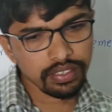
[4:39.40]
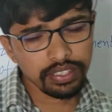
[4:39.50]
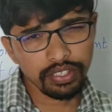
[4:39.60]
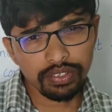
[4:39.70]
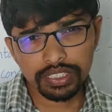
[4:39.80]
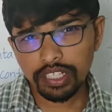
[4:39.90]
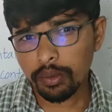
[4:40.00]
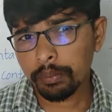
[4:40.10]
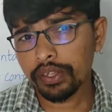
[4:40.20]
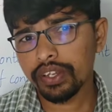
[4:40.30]
there was the
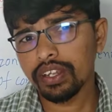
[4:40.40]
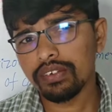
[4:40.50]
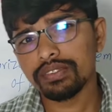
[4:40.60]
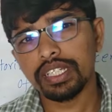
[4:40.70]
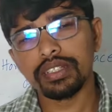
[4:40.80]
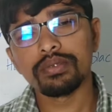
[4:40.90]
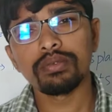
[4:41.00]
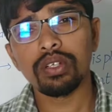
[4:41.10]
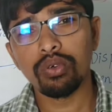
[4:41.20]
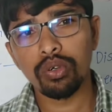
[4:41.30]
appearing of the
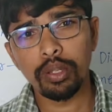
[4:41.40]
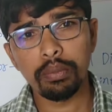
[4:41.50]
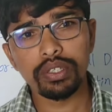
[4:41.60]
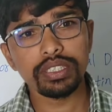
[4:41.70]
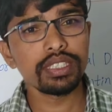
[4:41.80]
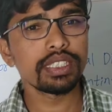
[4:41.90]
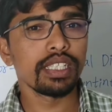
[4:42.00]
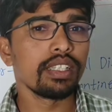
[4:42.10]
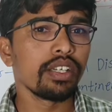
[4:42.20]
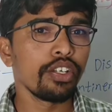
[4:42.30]
coal deposits
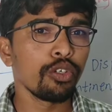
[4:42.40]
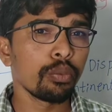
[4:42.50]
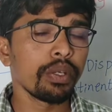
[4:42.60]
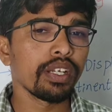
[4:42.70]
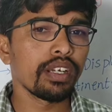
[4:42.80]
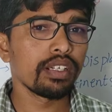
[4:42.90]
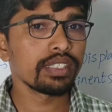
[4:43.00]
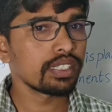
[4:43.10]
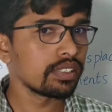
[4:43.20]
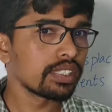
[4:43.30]
in the European countries
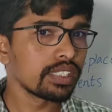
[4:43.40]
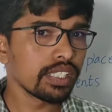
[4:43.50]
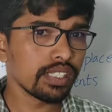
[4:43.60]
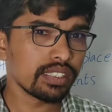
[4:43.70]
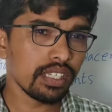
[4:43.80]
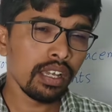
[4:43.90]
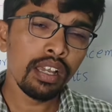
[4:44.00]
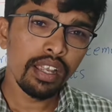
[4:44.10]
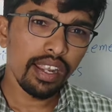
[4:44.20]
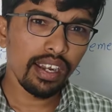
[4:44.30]
such as
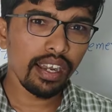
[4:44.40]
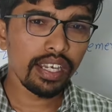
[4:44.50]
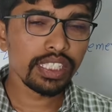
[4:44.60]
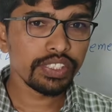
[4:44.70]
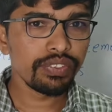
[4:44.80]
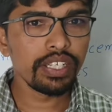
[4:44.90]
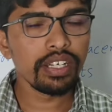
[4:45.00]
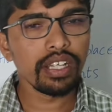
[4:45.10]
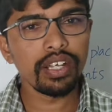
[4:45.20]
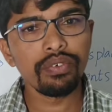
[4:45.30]
England, Sweden,
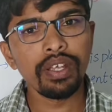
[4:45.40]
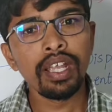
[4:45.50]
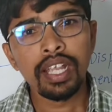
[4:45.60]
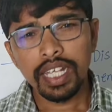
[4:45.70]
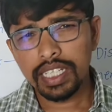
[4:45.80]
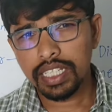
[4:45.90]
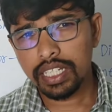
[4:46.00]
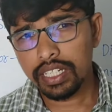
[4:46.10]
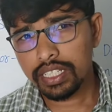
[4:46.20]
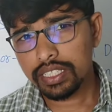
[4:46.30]
Norway. In
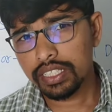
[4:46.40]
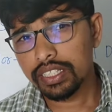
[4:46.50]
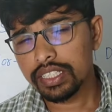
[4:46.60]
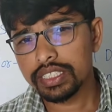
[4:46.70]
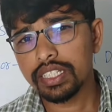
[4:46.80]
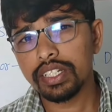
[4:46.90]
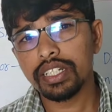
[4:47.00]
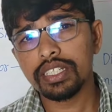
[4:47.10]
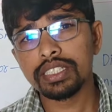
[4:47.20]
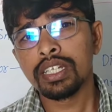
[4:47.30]
these
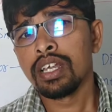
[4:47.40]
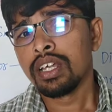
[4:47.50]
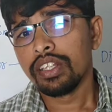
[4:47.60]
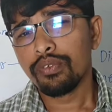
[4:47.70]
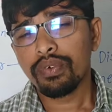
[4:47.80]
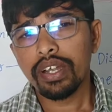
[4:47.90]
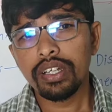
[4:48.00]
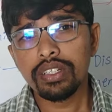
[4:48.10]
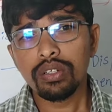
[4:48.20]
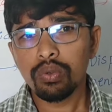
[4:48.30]
areas they find
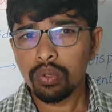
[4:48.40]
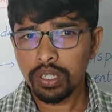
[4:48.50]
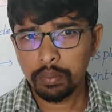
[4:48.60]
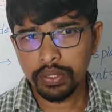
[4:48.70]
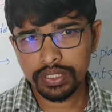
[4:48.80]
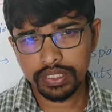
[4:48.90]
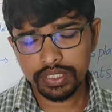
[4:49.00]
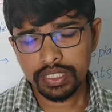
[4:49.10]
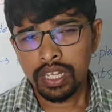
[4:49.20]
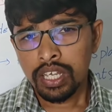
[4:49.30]
the coal
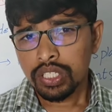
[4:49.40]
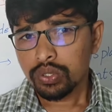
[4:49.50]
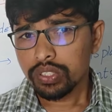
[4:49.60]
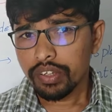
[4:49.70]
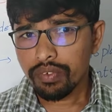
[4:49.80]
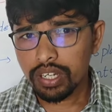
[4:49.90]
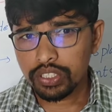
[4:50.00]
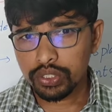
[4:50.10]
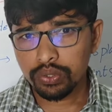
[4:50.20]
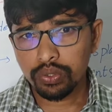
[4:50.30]
deposits. So they wants
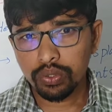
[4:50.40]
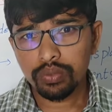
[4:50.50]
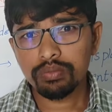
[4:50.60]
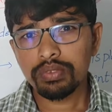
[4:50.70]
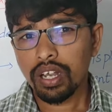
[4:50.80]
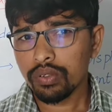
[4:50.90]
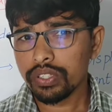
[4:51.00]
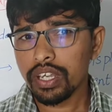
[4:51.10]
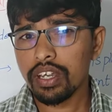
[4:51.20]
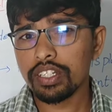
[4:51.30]
to know how
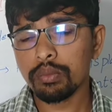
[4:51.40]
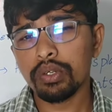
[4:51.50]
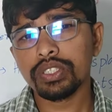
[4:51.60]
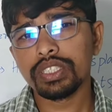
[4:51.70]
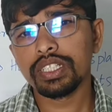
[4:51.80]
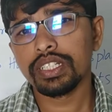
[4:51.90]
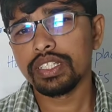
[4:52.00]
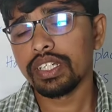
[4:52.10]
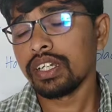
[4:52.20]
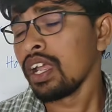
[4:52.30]
they are deposited
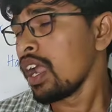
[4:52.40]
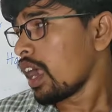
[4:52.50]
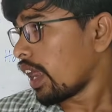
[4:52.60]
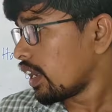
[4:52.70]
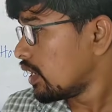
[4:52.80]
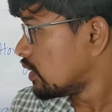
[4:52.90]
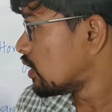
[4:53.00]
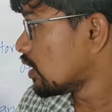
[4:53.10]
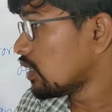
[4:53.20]
there, and